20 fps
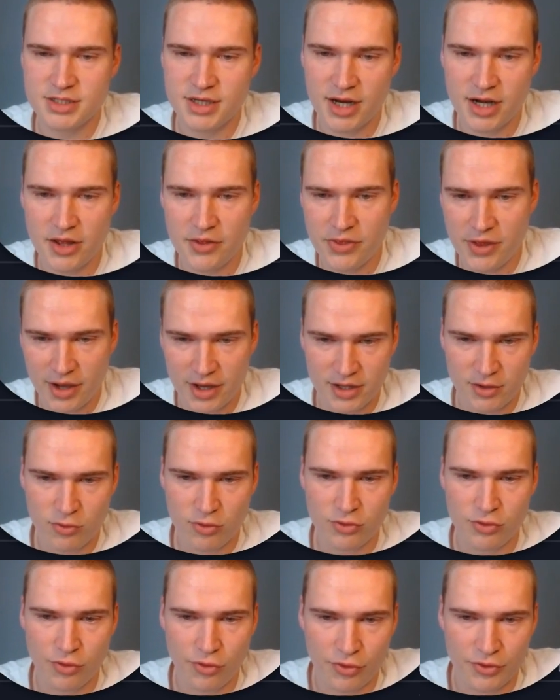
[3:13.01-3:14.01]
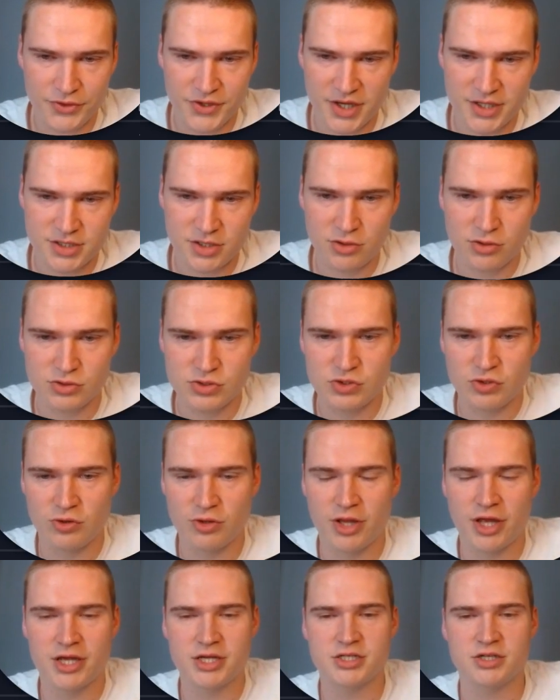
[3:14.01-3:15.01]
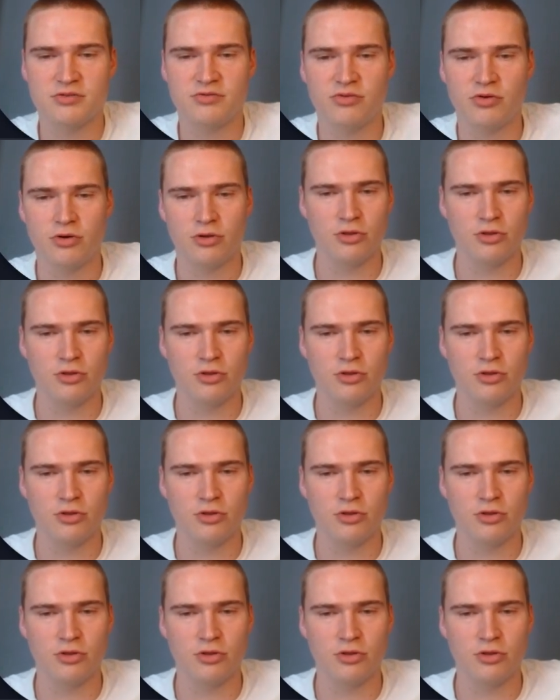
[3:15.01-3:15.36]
then I think it could hold as a consolidation for